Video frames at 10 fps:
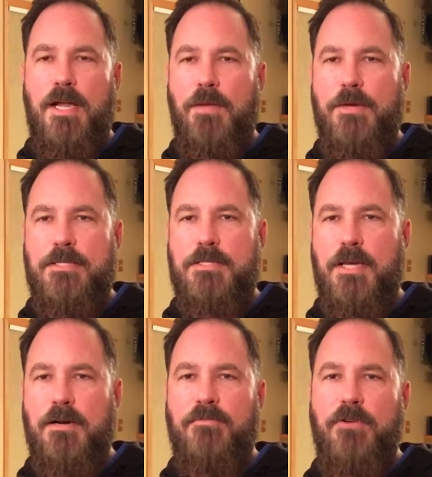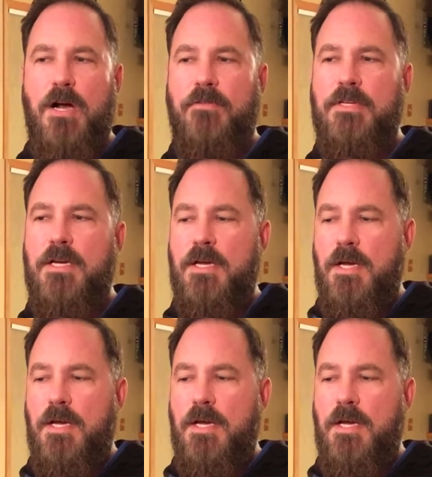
elements that are involved.